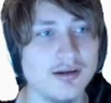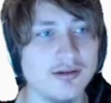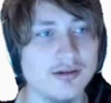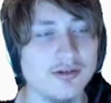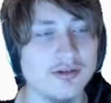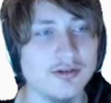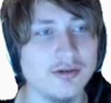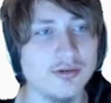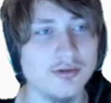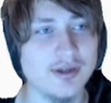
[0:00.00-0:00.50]

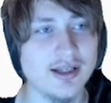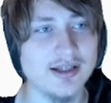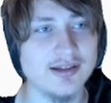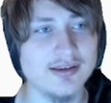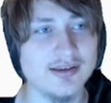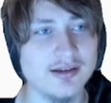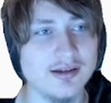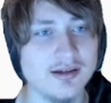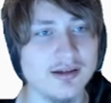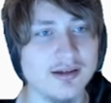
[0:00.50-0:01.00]
to
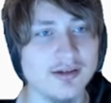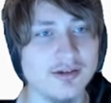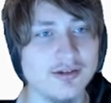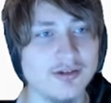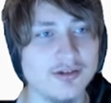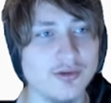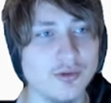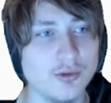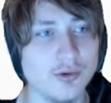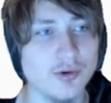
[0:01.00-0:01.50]
like the
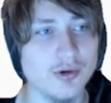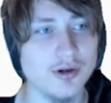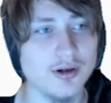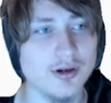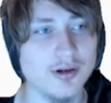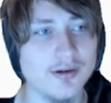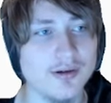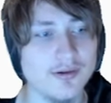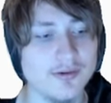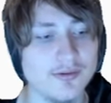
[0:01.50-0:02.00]

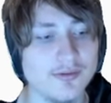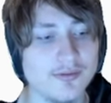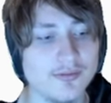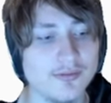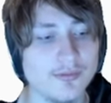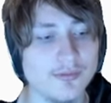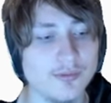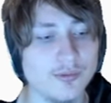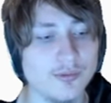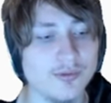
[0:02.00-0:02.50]
store
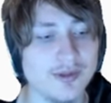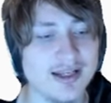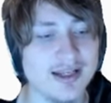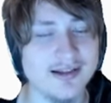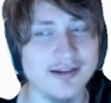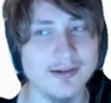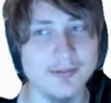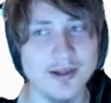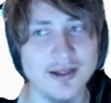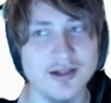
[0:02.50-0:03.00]

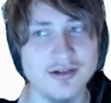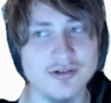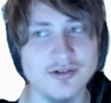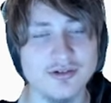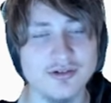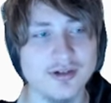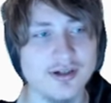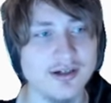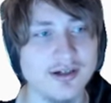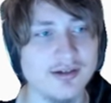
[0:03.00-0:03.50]
landing
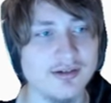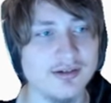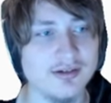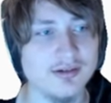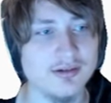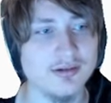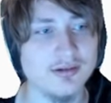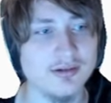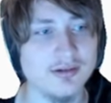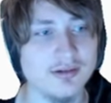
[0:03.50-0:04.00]
page, I
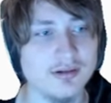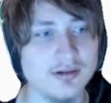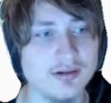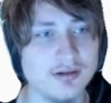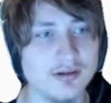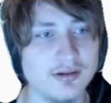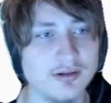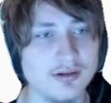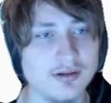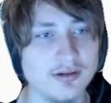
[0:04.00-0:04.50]
guess.
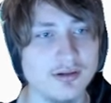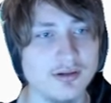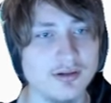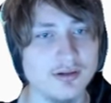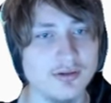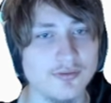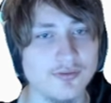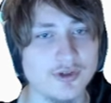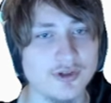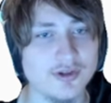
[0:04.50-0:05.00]

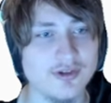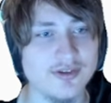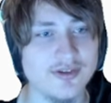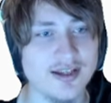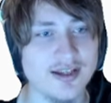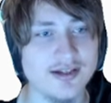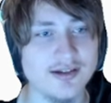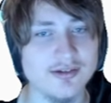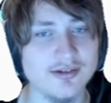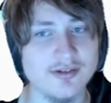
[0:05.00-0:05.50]
So if you go to
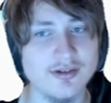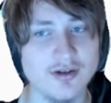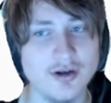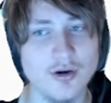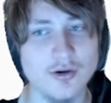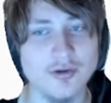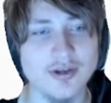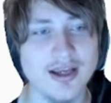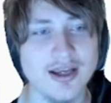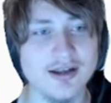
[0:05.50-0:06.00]
settings,
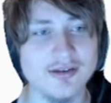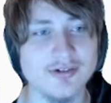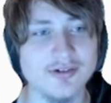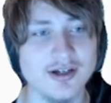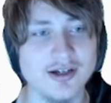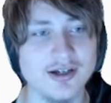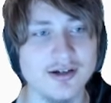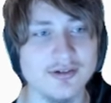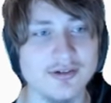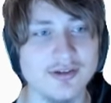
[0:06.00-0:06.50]
oh yeah, it's
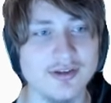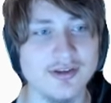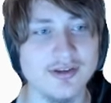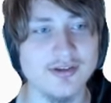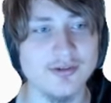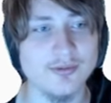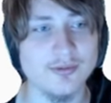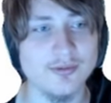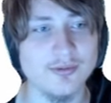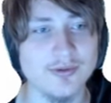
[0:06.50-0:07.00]
right here. So this
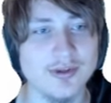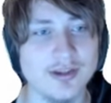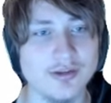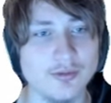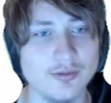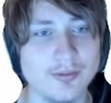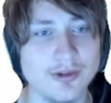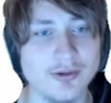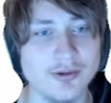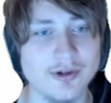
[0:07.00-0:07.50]
is this
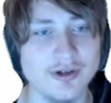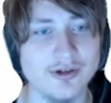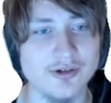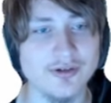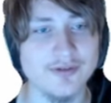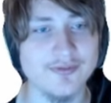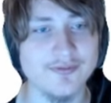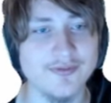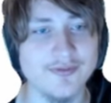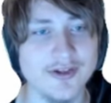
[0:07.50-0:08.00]
would be where you
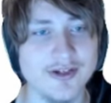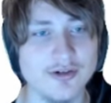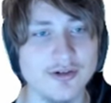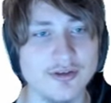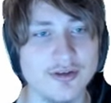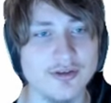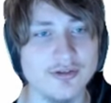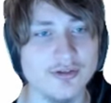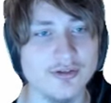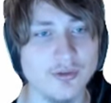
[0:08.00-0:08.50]

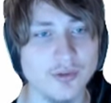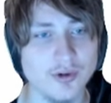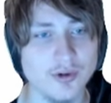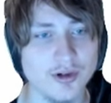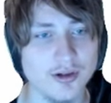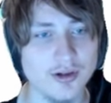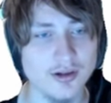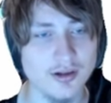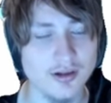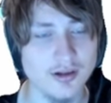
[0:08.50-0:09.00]
configure the
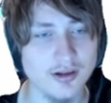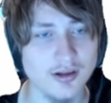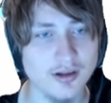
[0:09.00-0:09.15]
store.